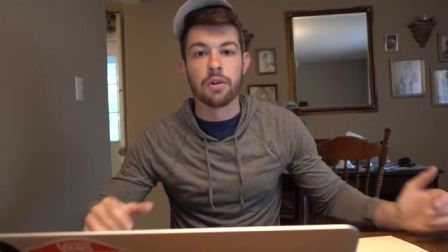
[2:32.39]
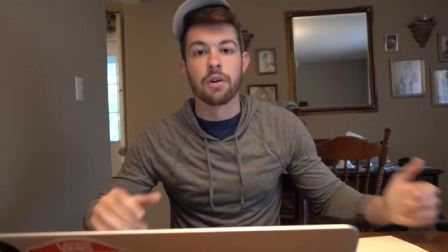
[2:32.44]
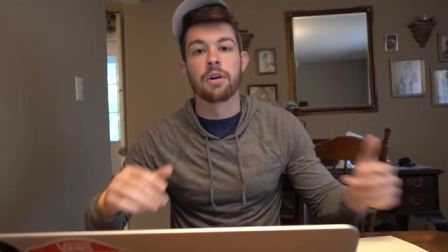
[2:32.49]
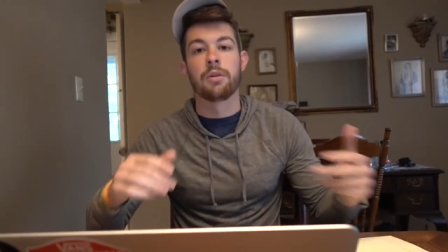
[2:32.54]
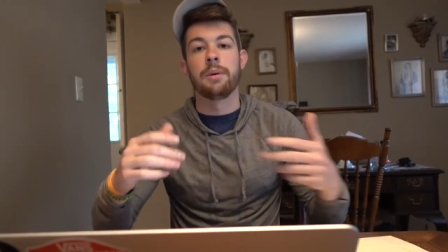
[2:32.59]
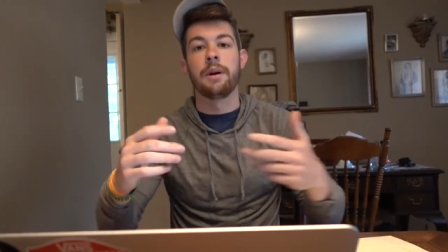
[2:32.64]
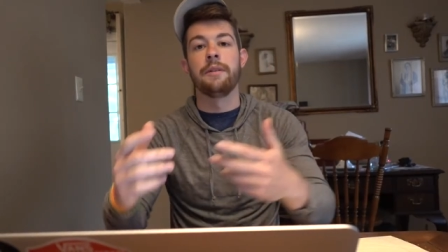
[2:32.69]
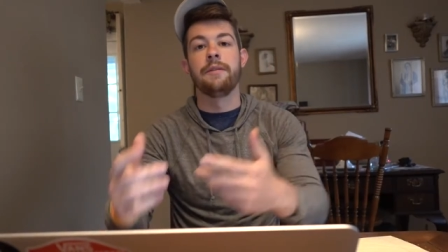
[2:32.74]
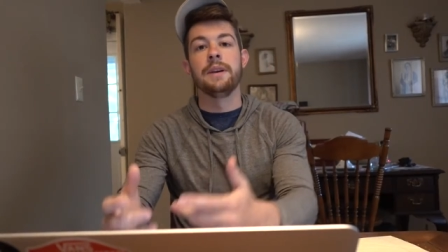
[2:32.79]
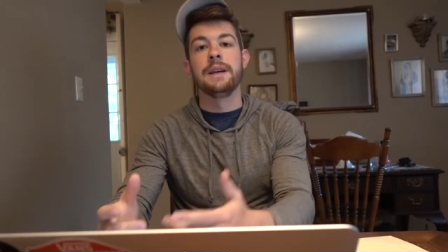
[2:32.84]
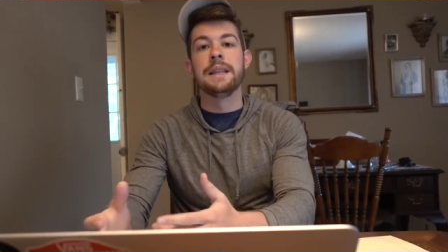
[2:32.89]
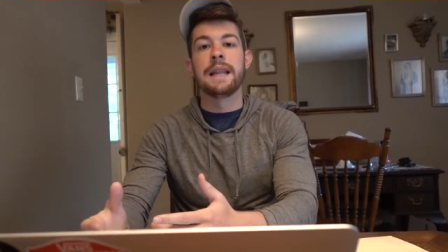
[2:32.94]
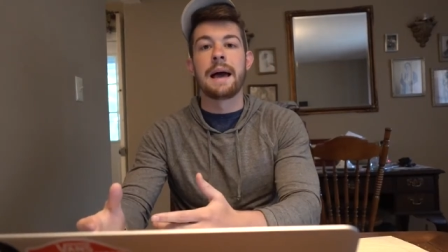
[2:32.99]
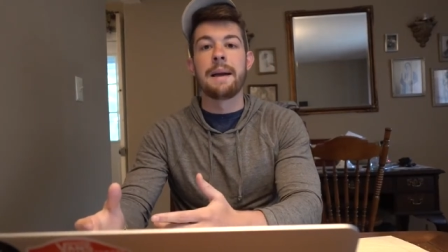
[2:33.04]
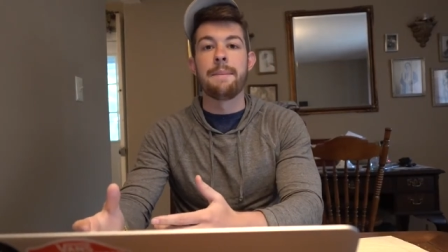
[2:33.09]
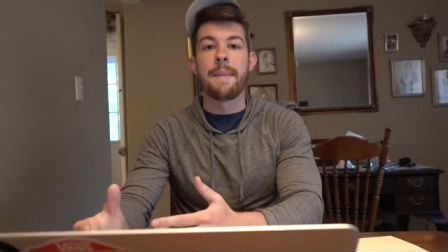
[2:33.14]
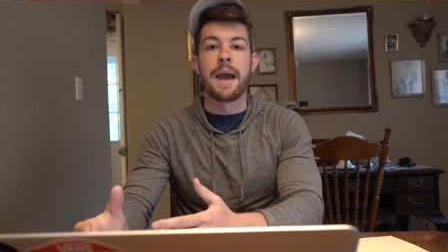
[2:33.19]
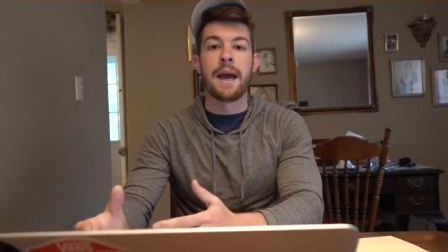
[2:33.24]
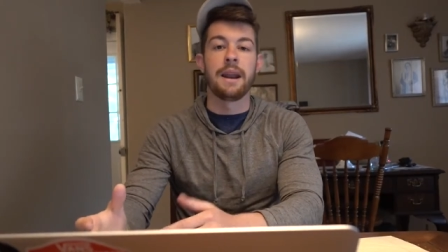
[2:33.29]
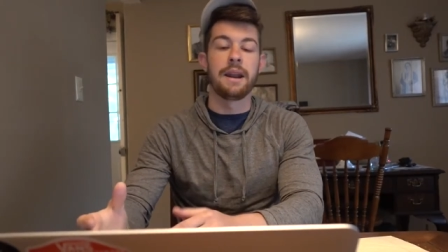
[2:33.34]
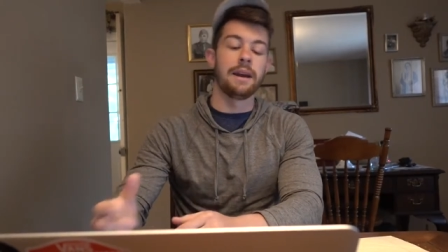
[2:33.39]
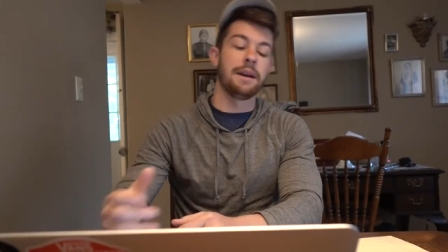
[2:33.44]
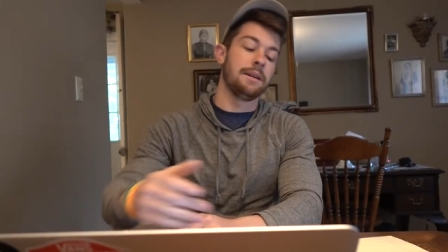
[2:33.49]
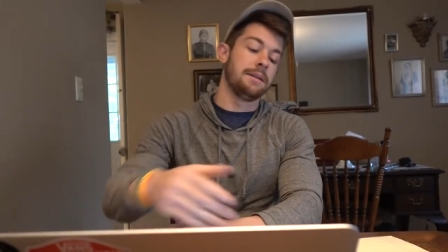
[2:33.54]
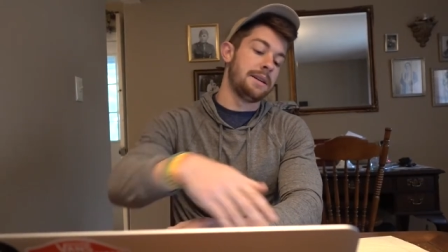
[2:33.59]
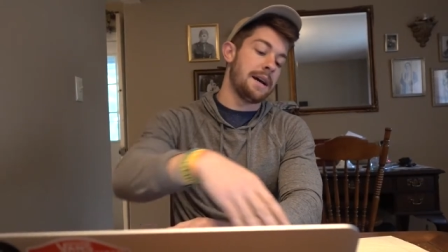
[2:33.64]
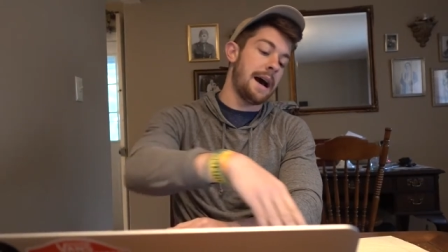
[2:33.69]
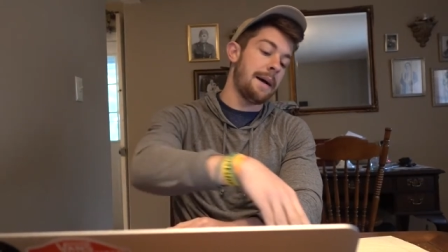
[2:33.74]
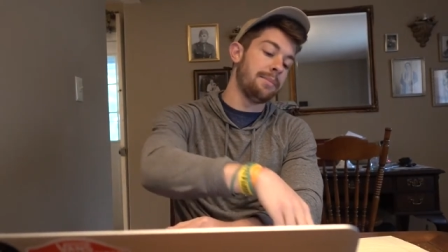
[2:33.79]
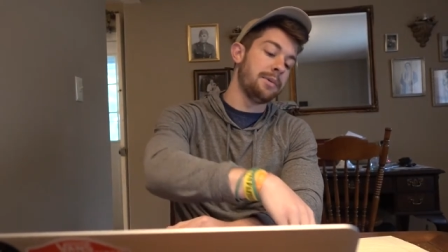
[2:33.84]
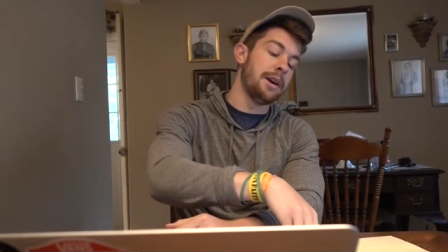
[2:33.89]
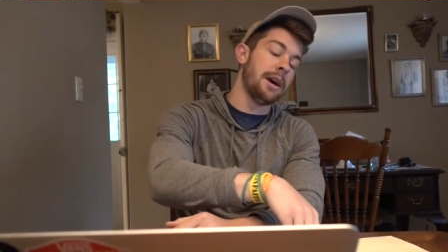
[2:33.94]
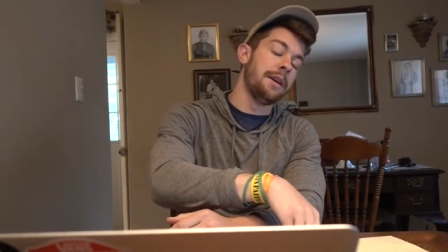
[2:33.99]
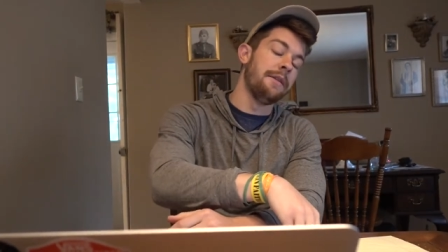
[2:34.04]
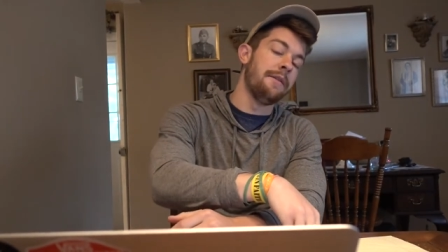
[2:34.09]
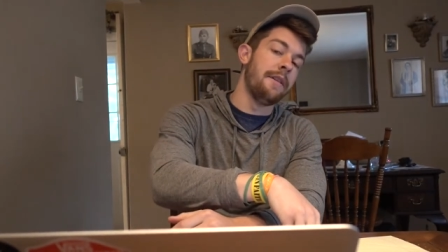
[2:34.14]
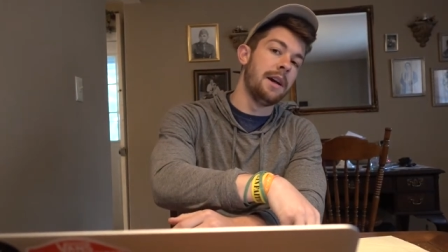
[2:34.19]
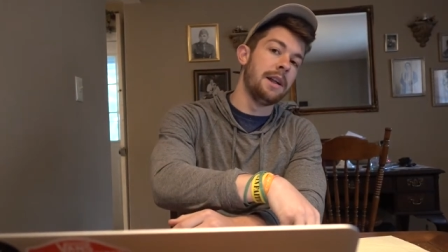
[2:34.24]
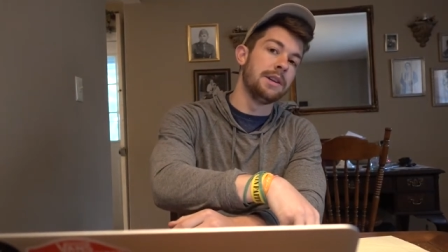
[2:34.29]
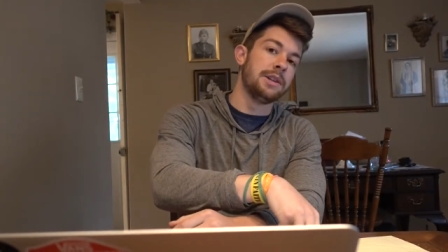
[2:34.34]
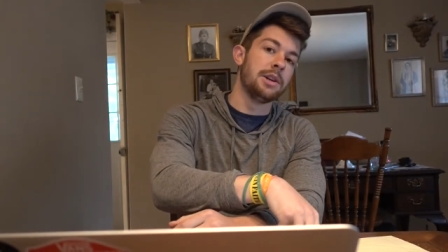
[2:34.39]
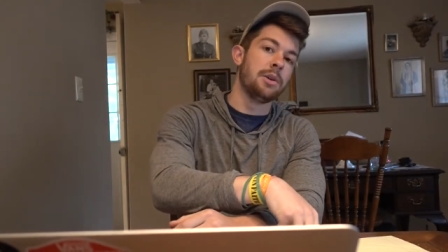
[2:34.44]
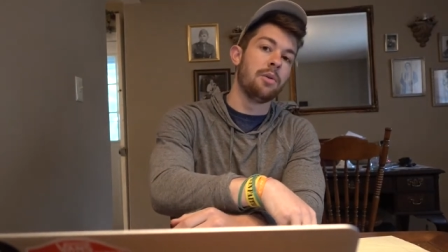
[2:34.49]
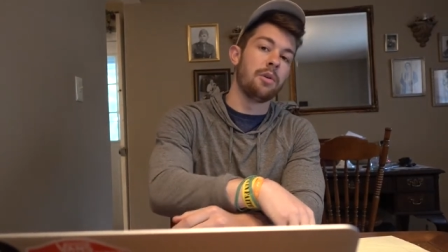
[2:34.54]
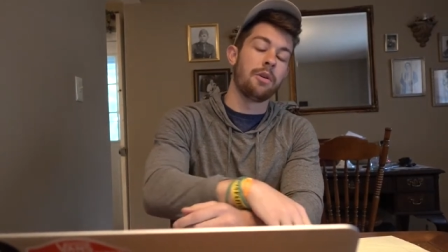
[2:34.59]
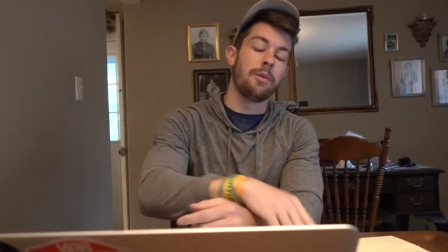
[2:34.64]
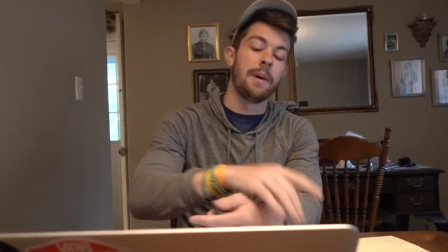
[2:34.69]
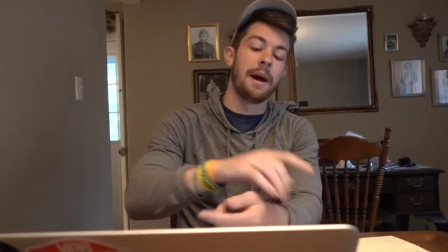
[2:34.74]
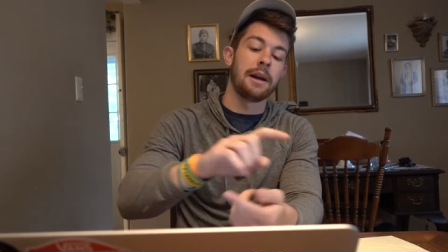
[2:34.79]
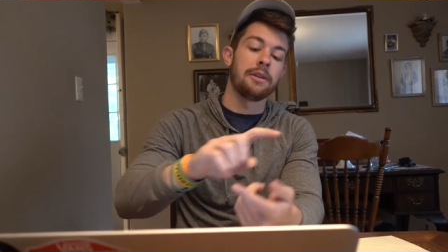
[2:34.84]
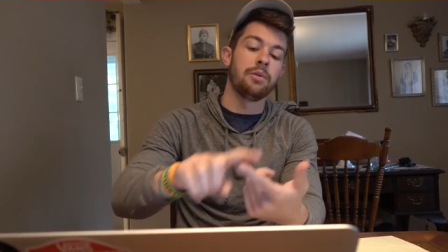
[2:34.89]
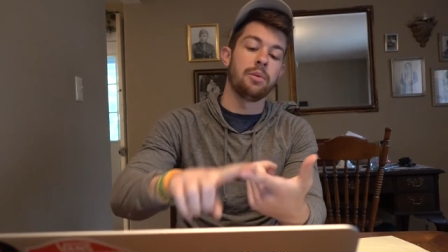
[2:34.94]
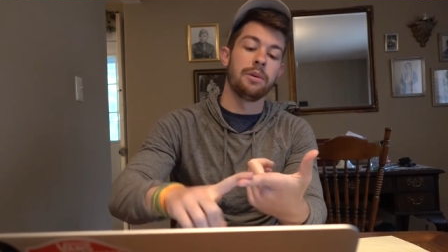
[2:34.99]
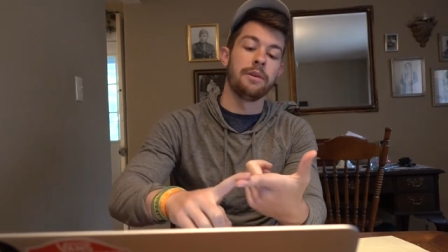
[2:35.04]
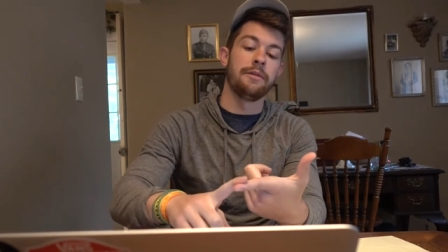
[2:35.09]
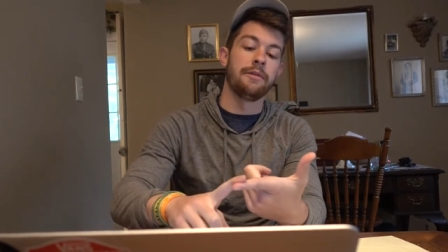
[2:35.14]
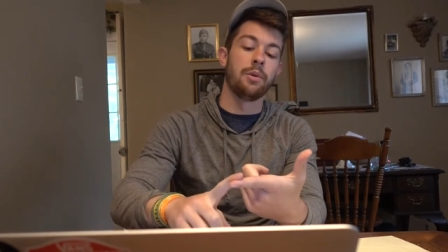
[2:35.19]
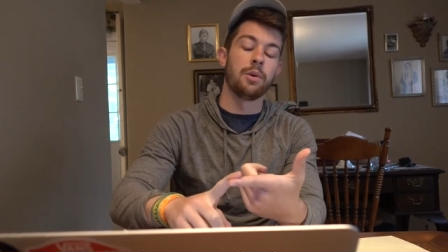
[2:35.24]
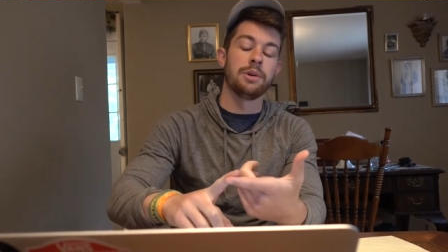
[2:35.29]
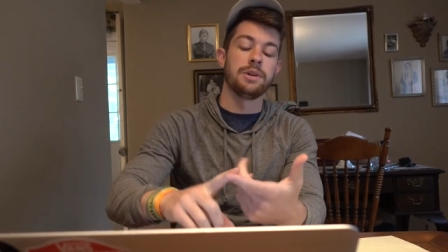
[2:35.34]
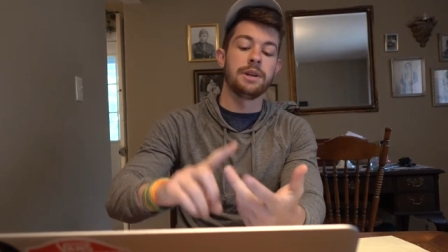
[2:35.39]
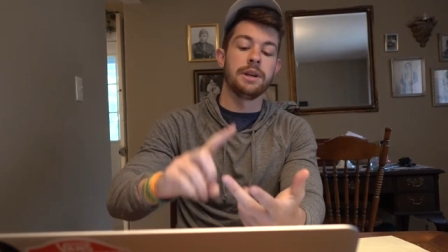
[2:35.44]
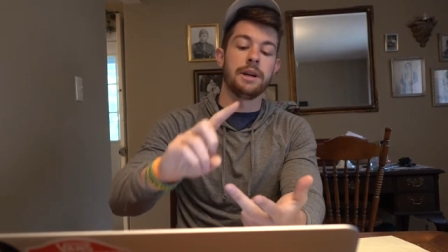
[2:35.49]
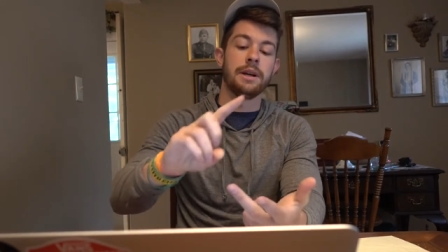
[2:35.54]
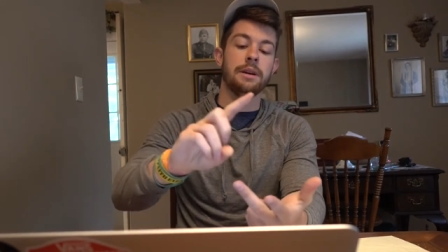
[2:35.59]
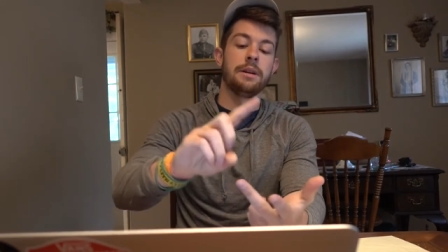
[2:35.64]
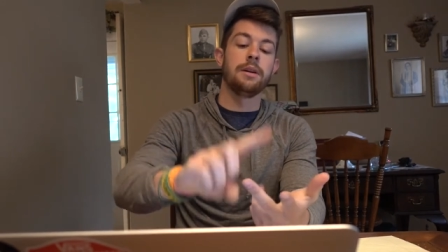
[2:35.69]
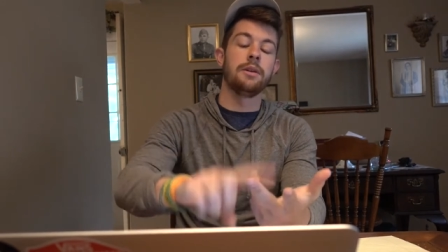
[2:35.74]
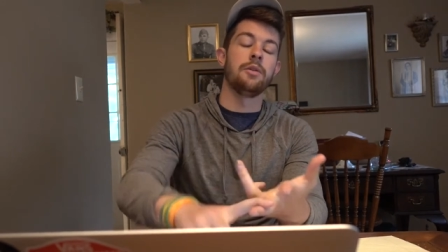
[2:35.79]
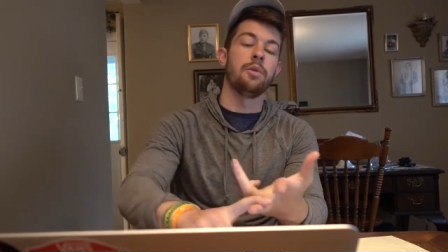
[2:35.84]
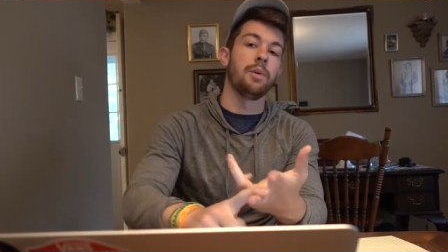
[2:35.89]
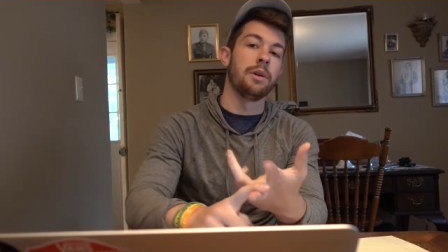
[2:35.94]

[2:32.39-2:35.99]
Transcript: York, we have Eli Manning, top 10 fantasy quarterback 2014,